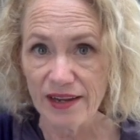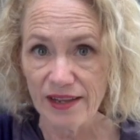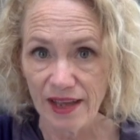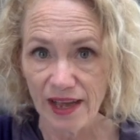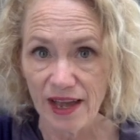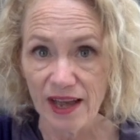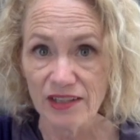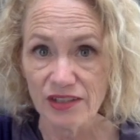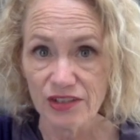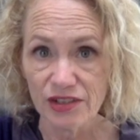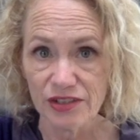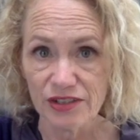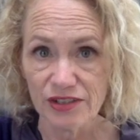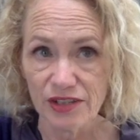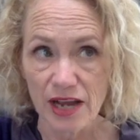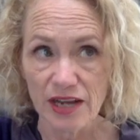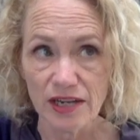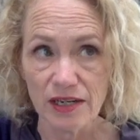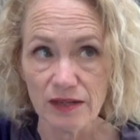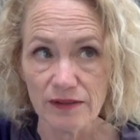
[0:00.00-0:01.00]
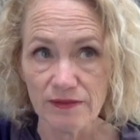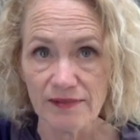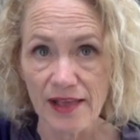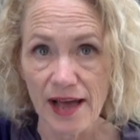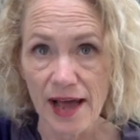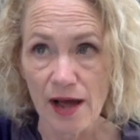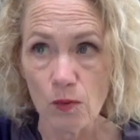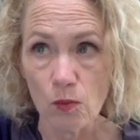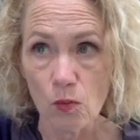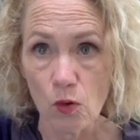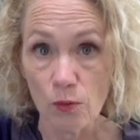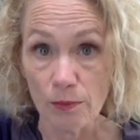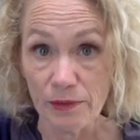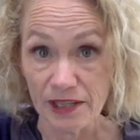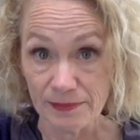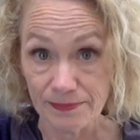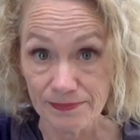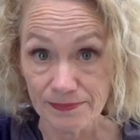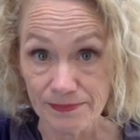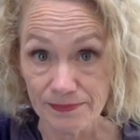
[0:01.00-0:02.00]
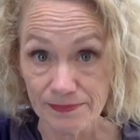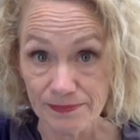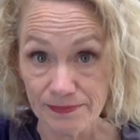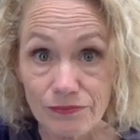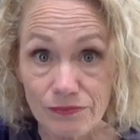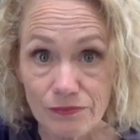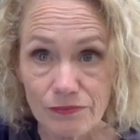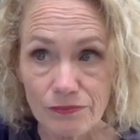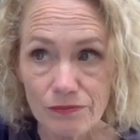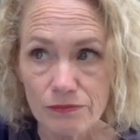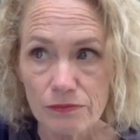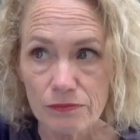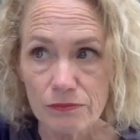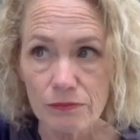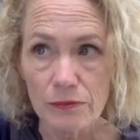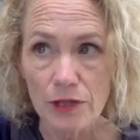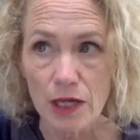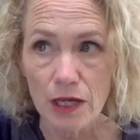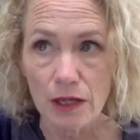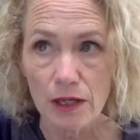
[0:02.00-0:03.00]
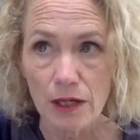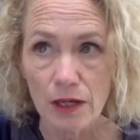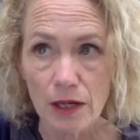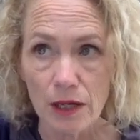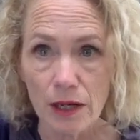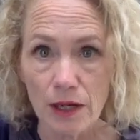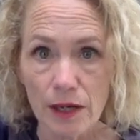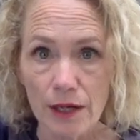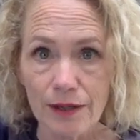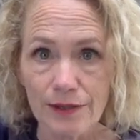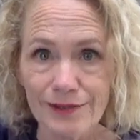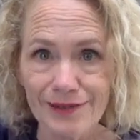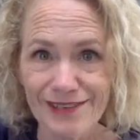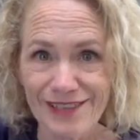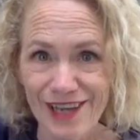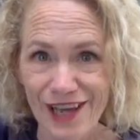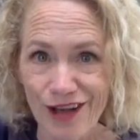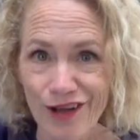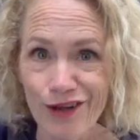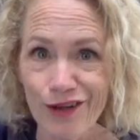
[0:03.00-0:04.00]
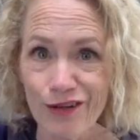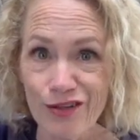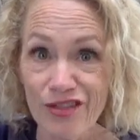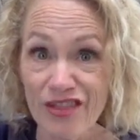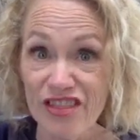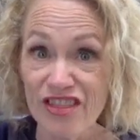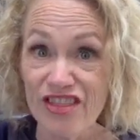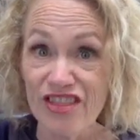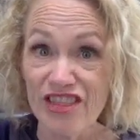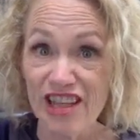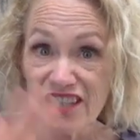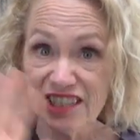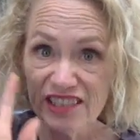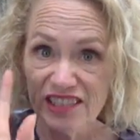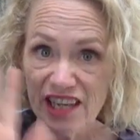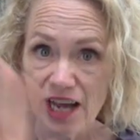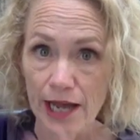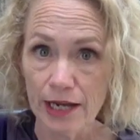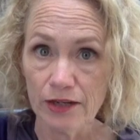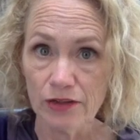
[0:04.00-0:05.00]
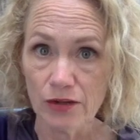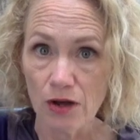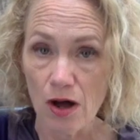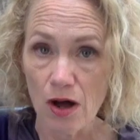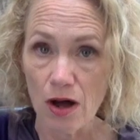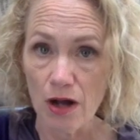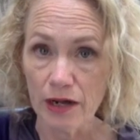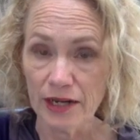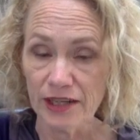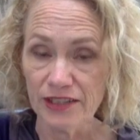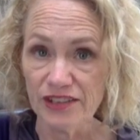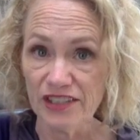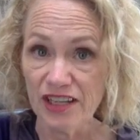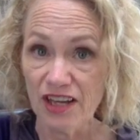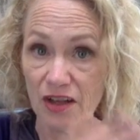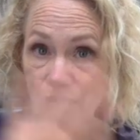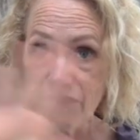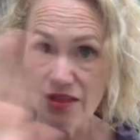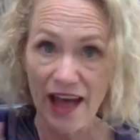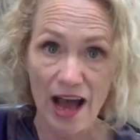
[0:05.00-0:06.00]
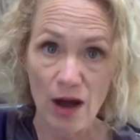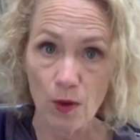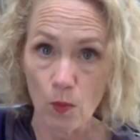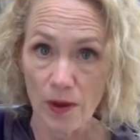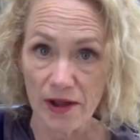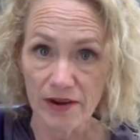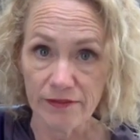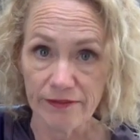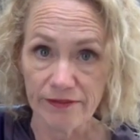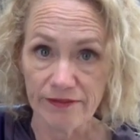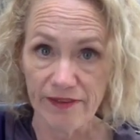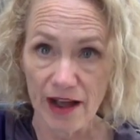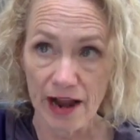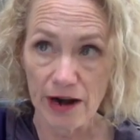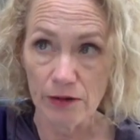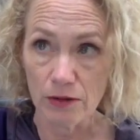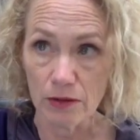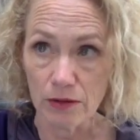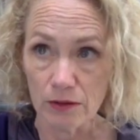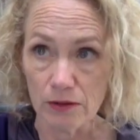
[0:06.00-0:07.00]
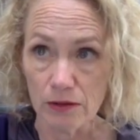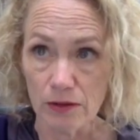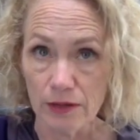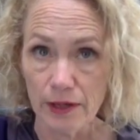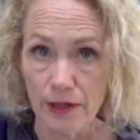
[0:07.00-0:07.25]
catch sight of that woman until the TED Talk, until that went viral.